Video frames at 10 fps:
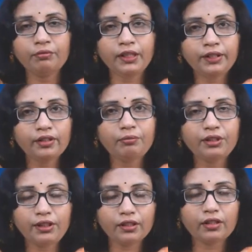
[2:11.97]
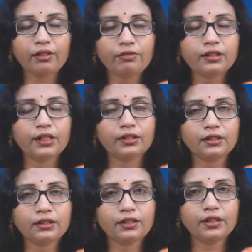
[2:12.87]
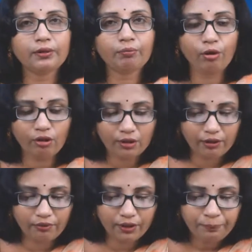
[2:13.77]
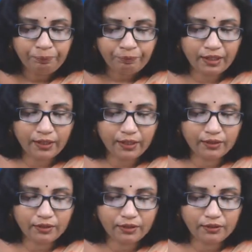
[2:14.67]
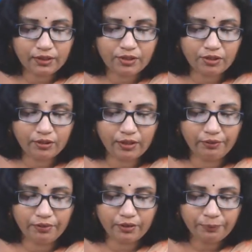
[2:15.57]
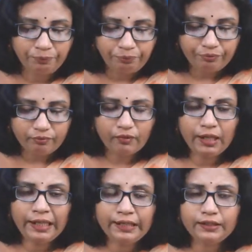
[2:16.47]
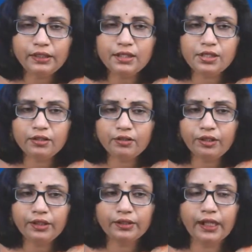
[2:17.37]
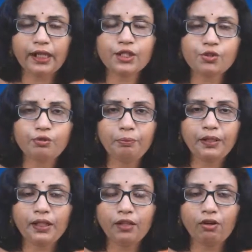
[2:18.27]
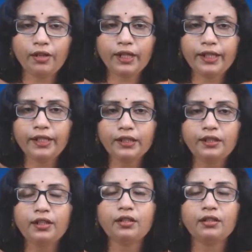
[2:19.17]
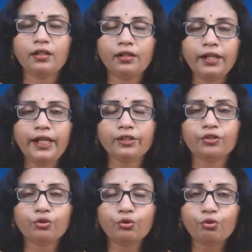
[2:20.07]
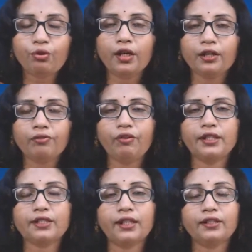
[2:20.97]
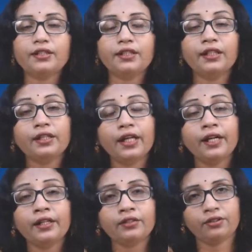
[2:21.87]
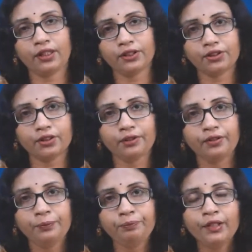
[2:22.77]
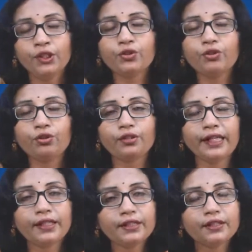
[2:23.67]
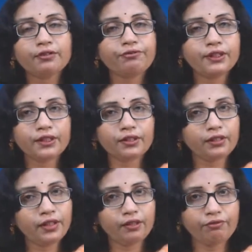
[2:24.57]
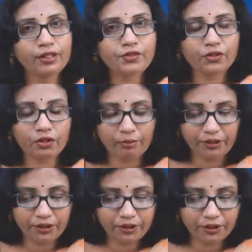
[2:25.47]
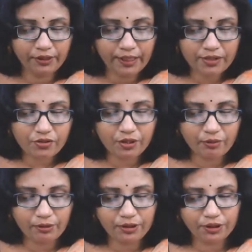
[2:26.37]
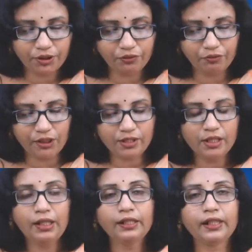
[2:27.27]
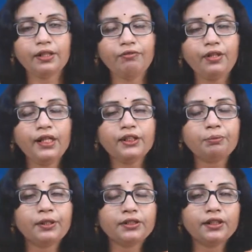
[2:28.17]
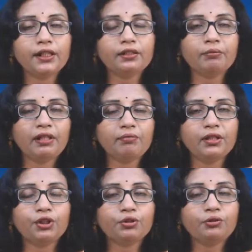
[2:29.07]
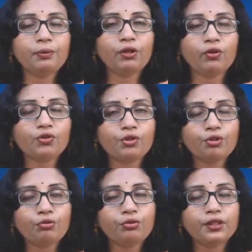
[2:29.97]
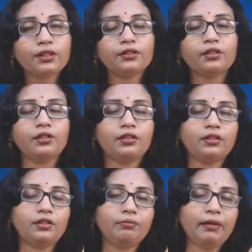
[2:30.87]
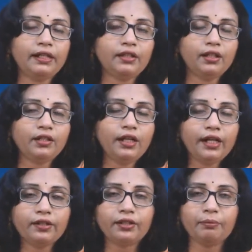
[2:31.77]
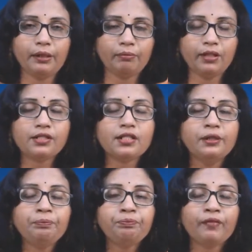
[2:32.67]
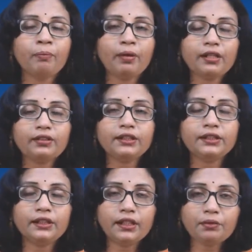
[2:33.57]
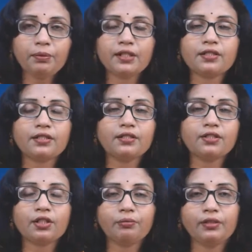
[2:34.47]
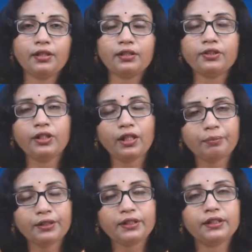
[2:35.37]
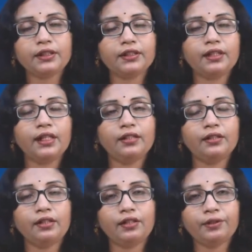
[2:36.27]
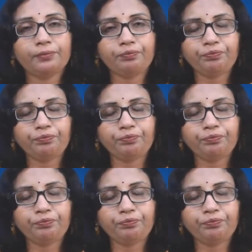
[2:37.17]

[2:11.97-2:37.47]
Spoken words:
intermediate level, that is the block level, and at the district level, and these three tiers would be organically linked through a device, that is indirect election. So that is the first thing, first recommendation. Next recommendation was that village panchayat members should be constituted by the elected members, but the chairpersons of the Jila Parishad and the